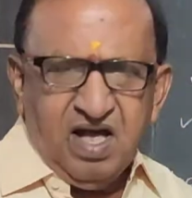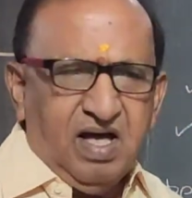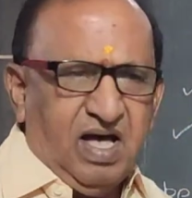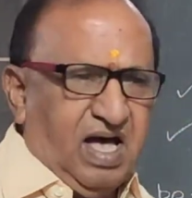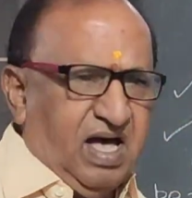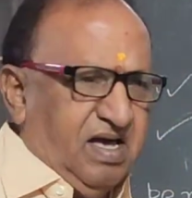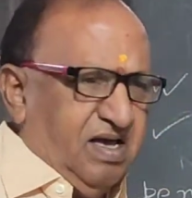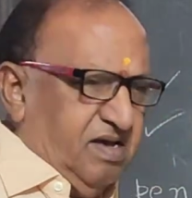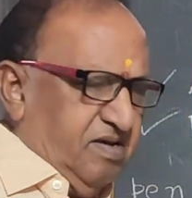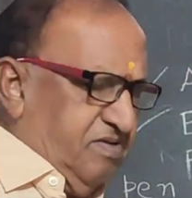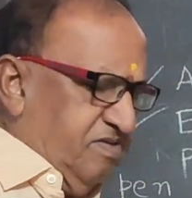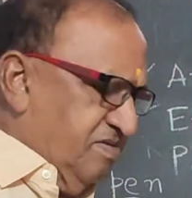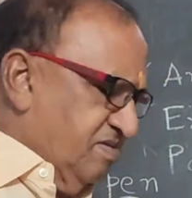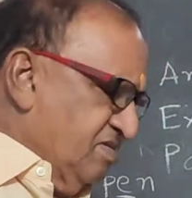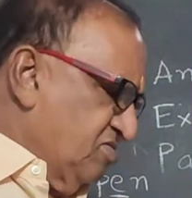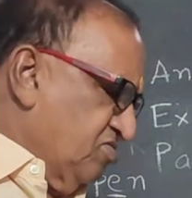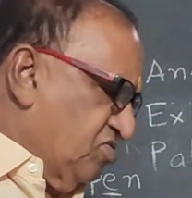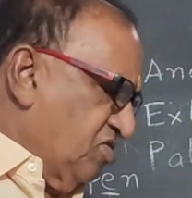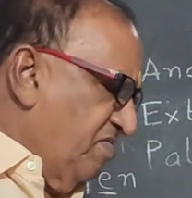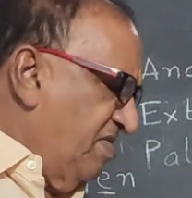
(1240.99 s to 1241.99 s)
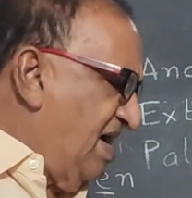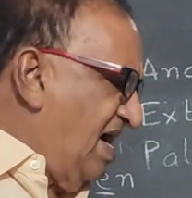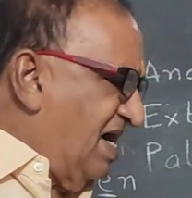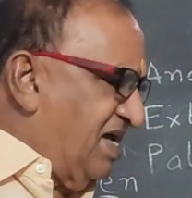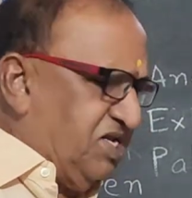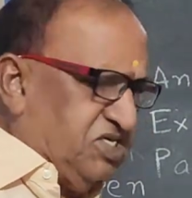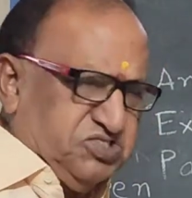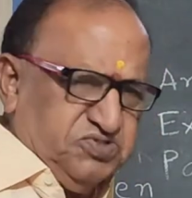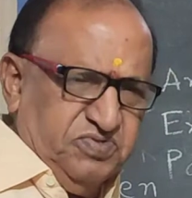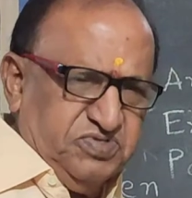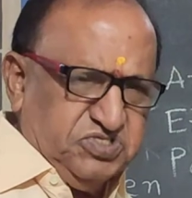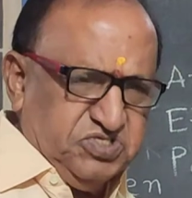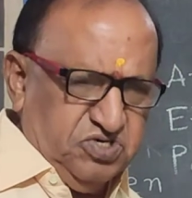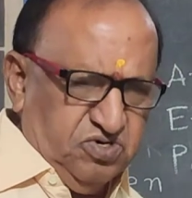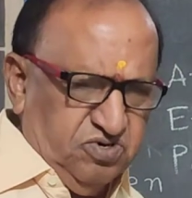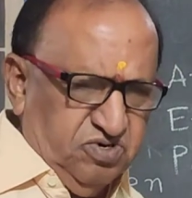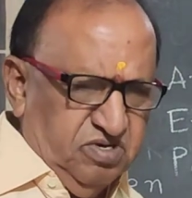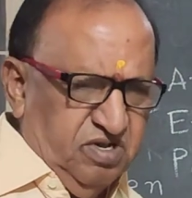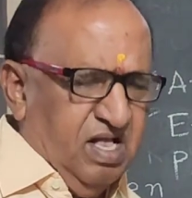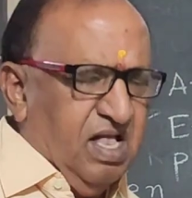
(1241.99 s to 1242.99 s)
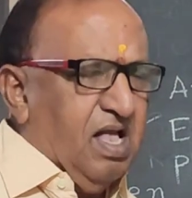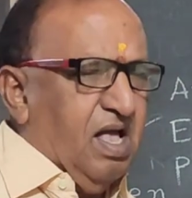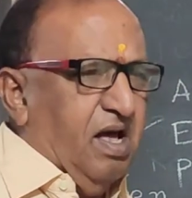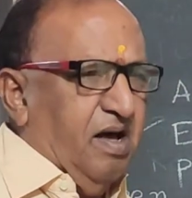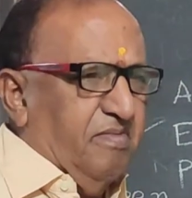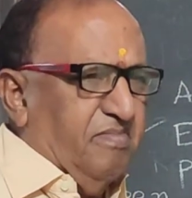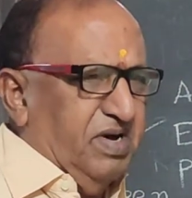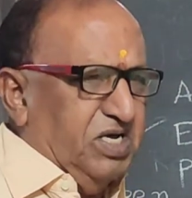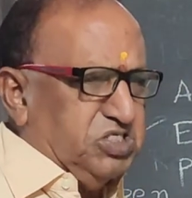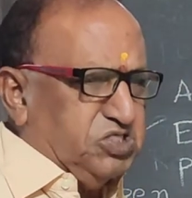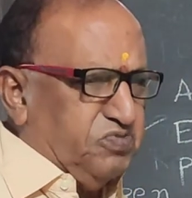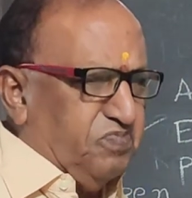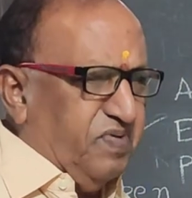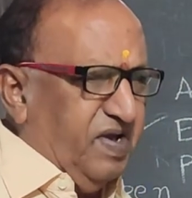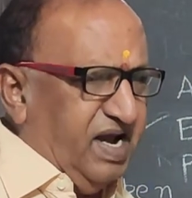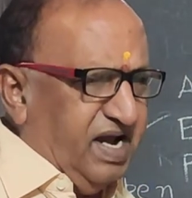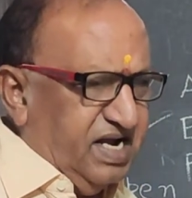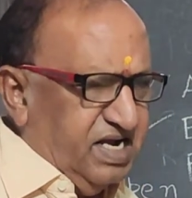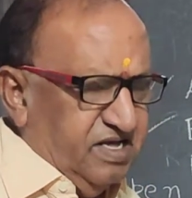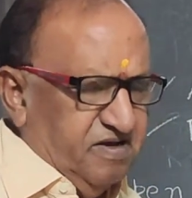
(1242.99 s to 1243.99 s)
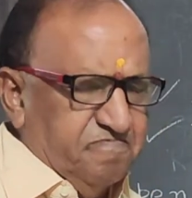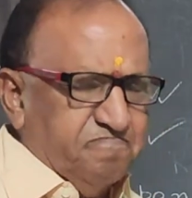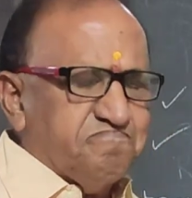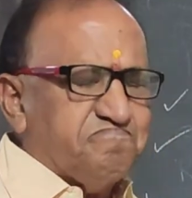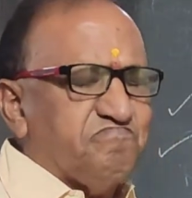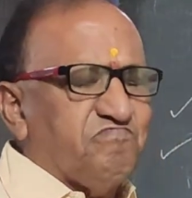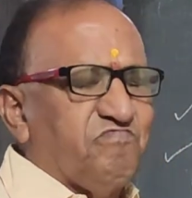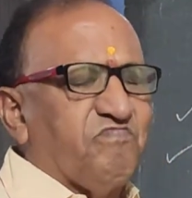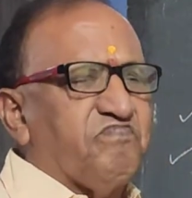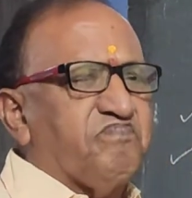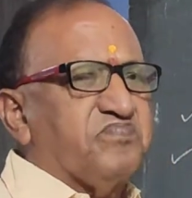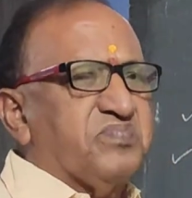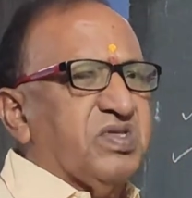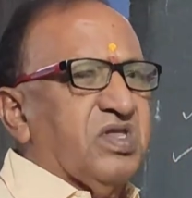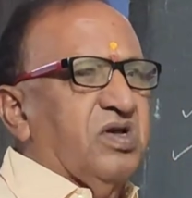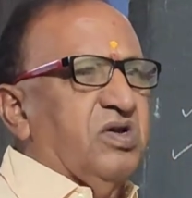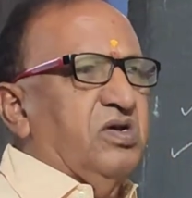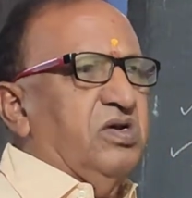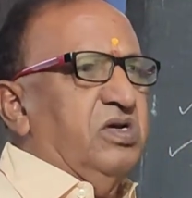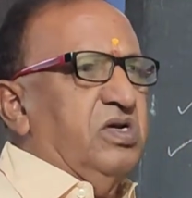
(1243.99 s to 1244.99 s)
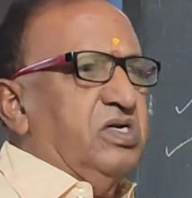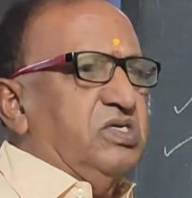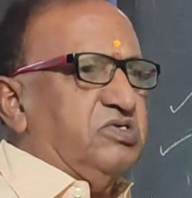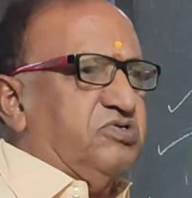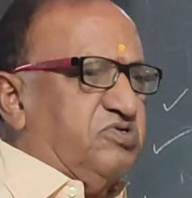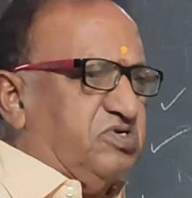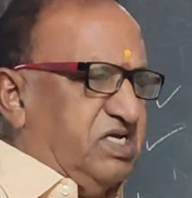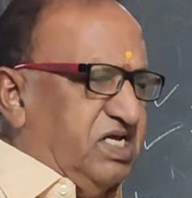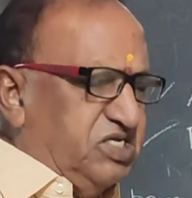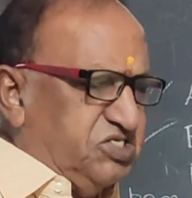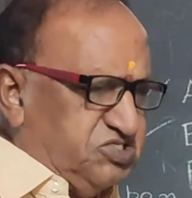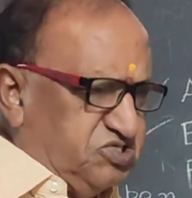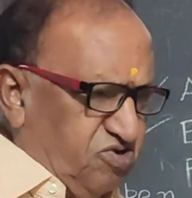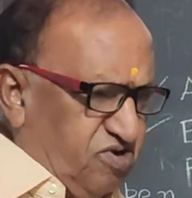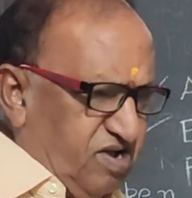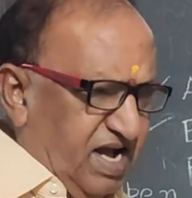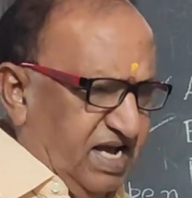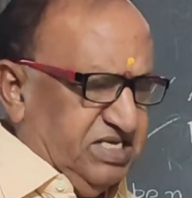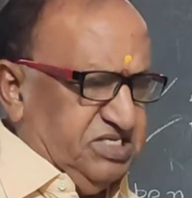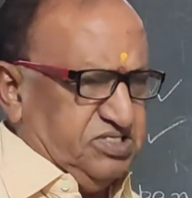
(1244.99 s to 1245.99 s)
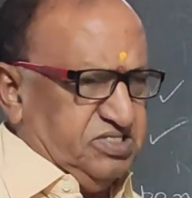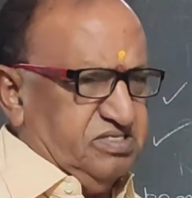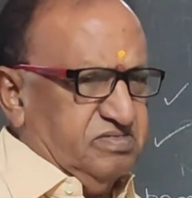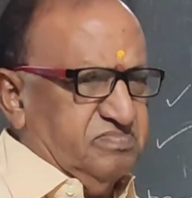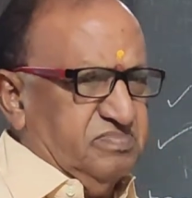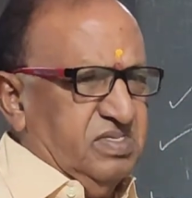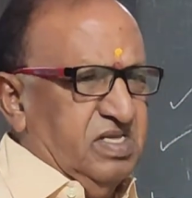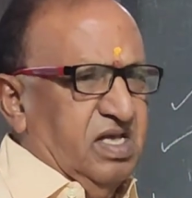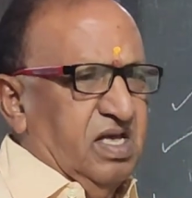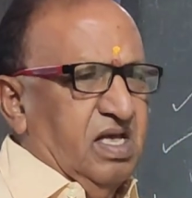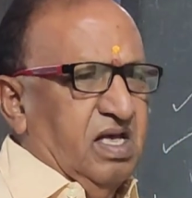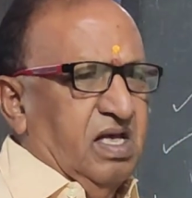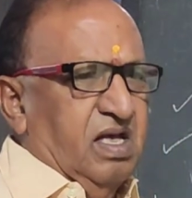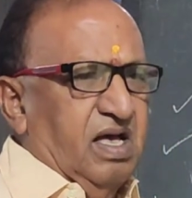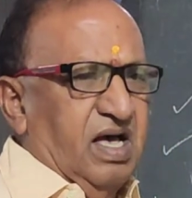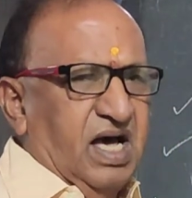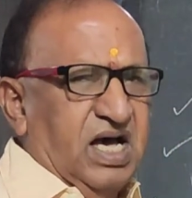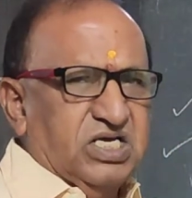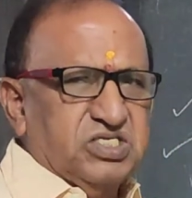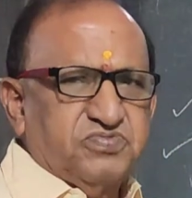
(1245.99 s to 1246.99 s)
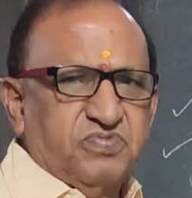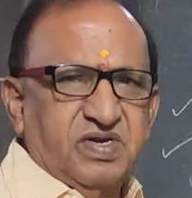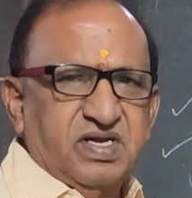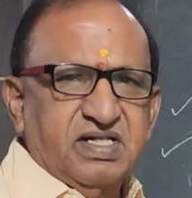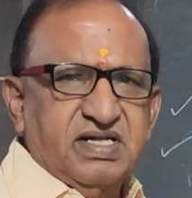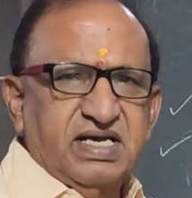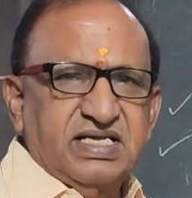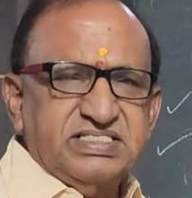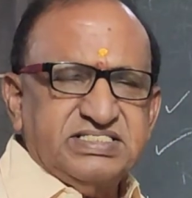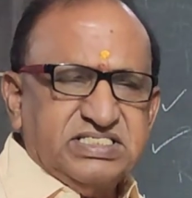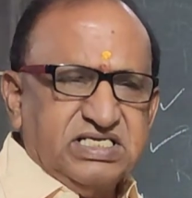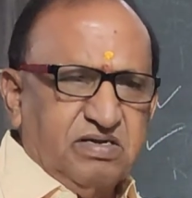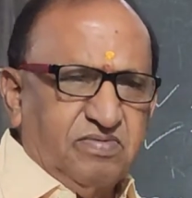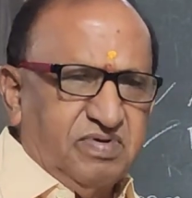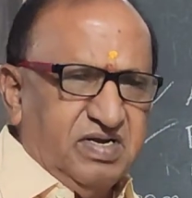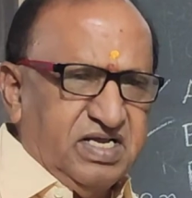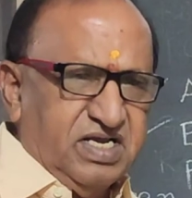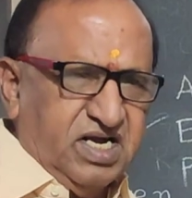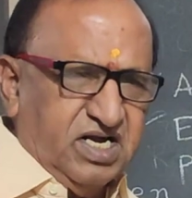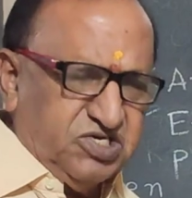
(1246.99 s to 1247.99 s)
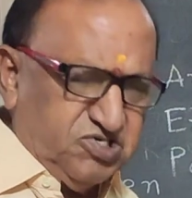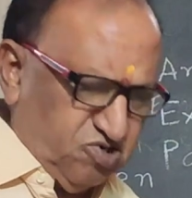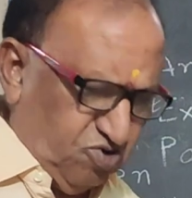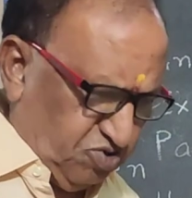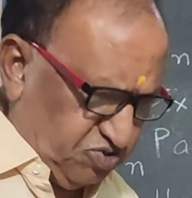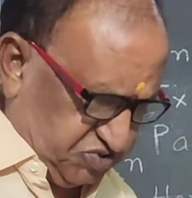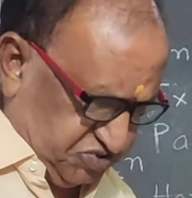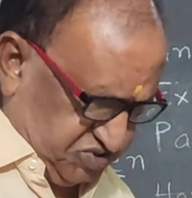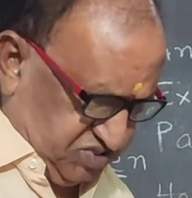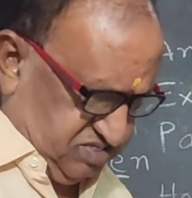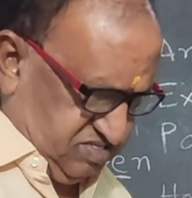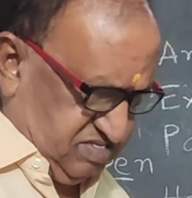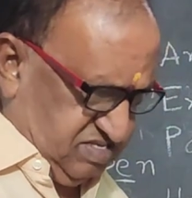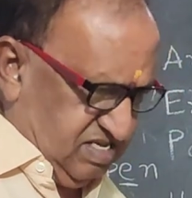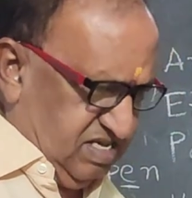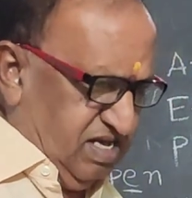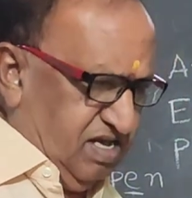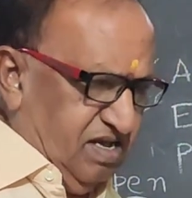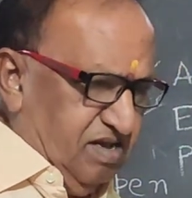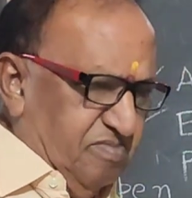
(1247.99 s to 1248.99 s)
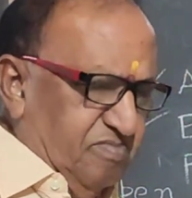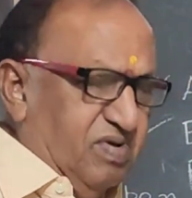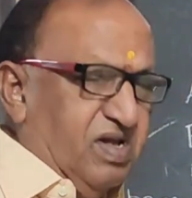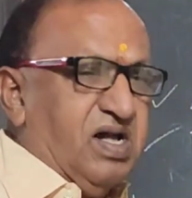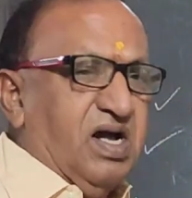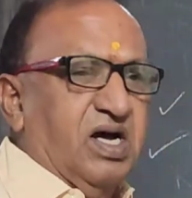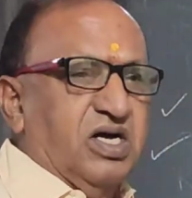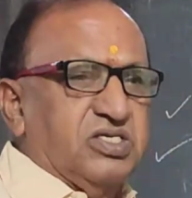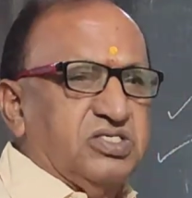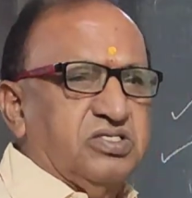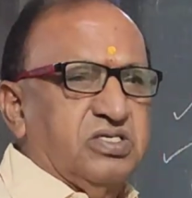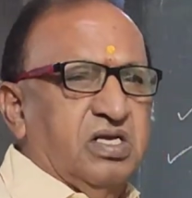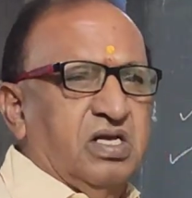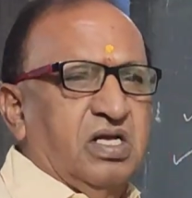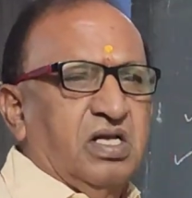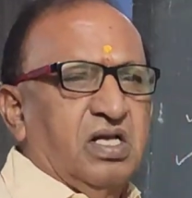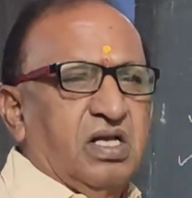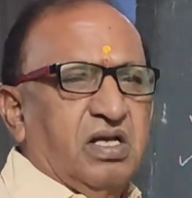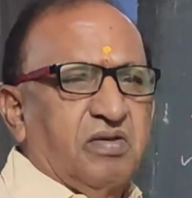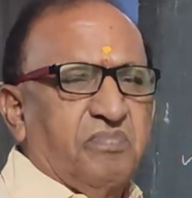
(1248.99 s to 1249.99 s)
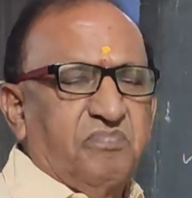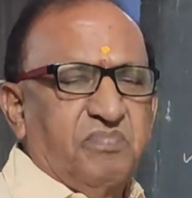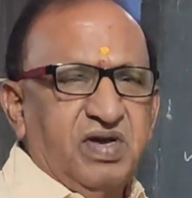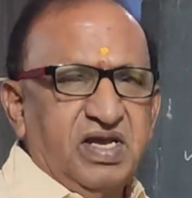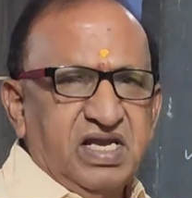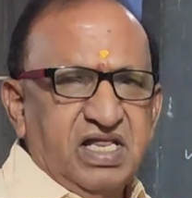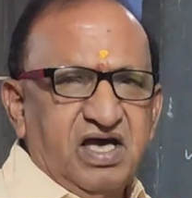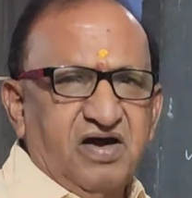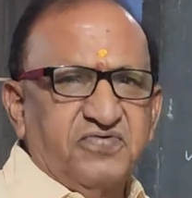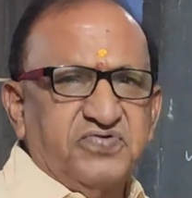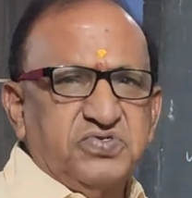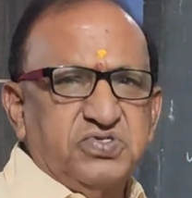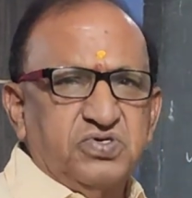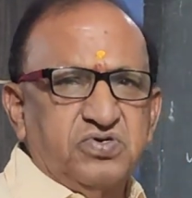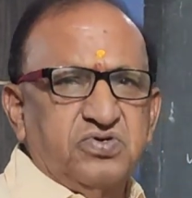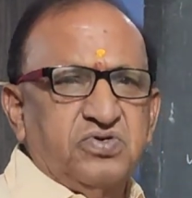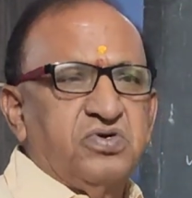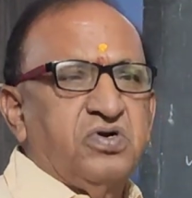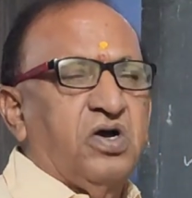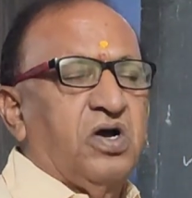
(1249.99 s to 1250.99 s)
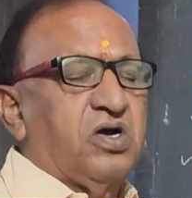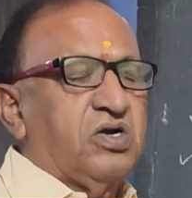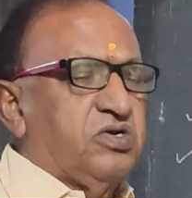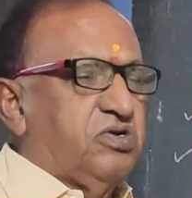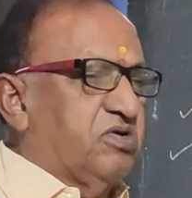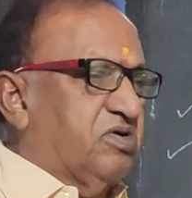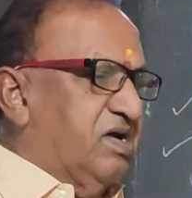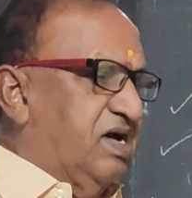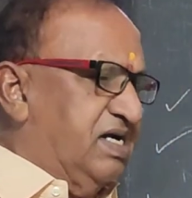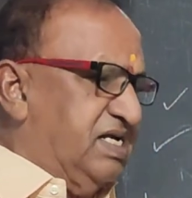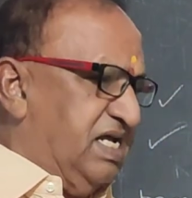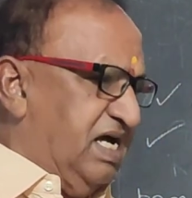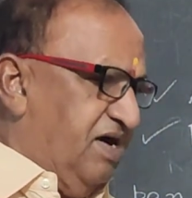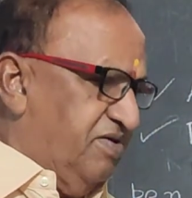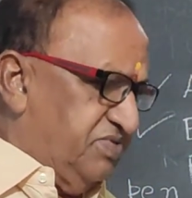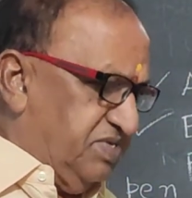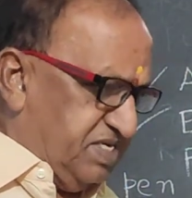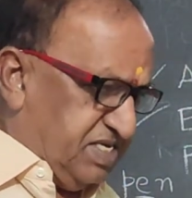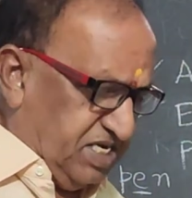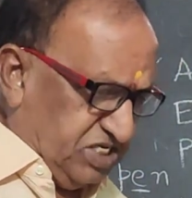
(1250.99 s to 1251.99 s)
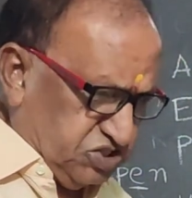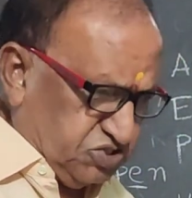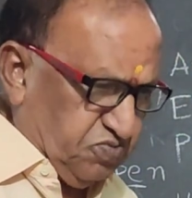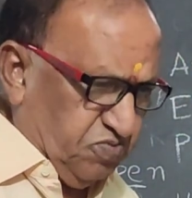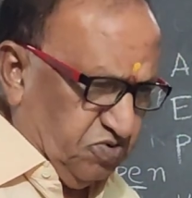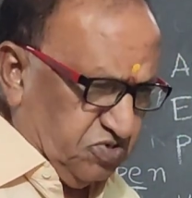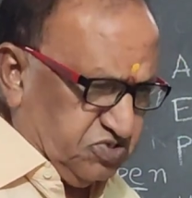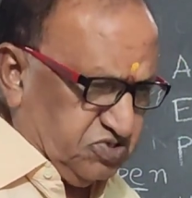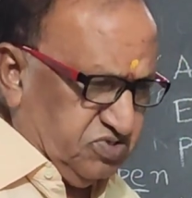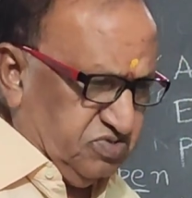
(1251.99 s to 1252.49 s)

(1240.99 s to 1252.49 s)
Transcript: To be honest with you, my speed to teach you guys has been considerably reduced because many of you do not have the textbook.